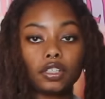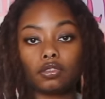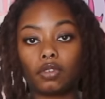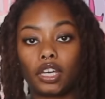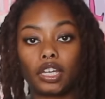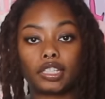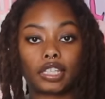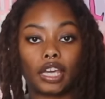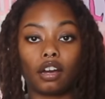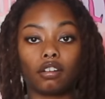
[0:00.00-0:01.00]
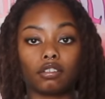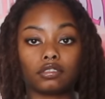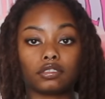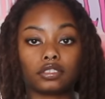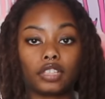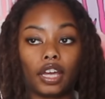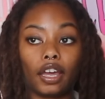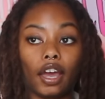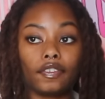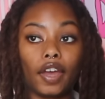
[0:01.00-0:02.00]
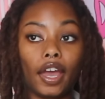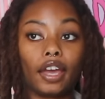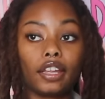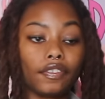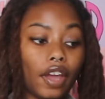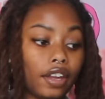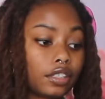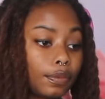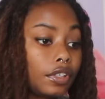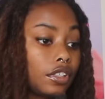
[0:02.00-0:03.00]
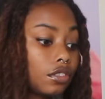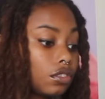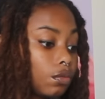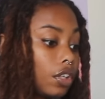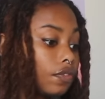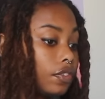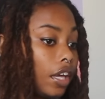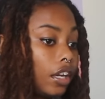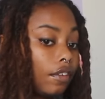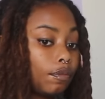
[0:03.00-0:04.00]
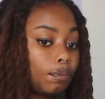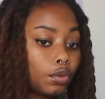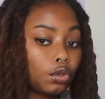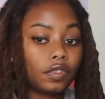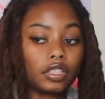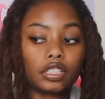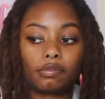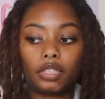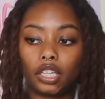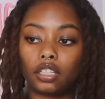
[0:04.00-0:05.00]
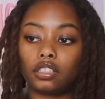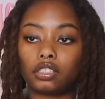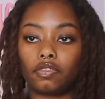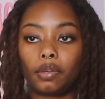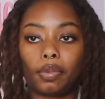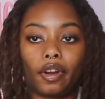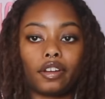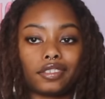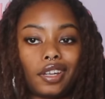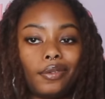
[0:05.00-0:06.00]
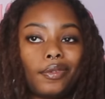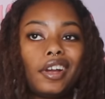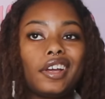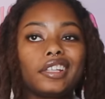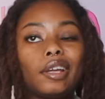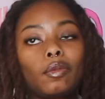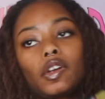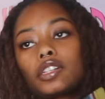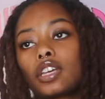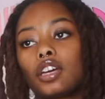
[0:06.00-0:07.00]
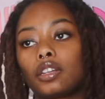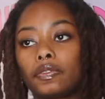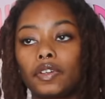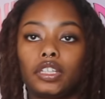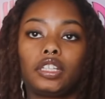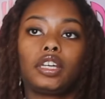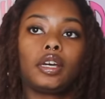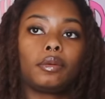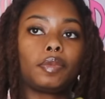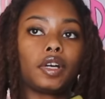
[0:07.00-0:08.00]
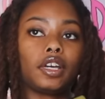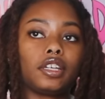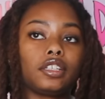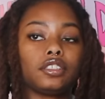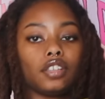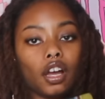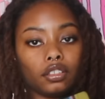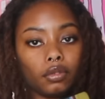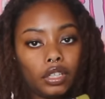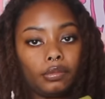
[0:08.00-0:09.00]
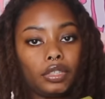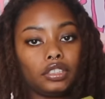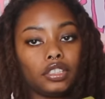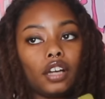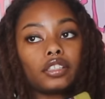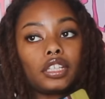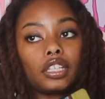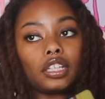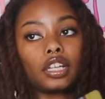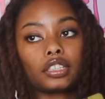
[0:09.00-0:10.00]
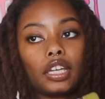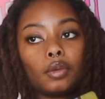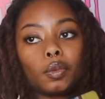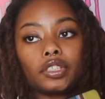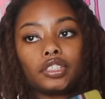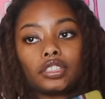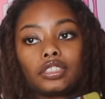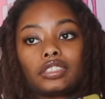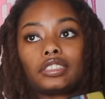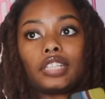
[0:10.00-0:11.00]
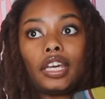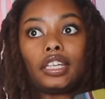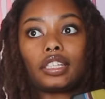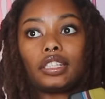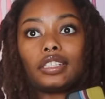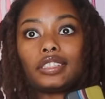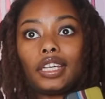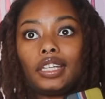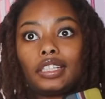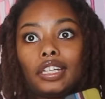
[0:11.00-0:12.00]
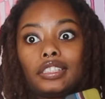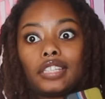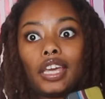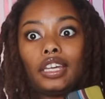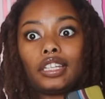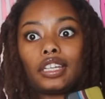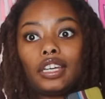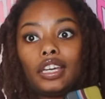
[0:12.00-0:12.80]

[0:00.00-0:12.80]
than two hands count, that I've had experiences with that have proven to be energy vampires. And that word is kind of funny, but y'all know what I mean. Y'all get it. Like, they would just take and take and take,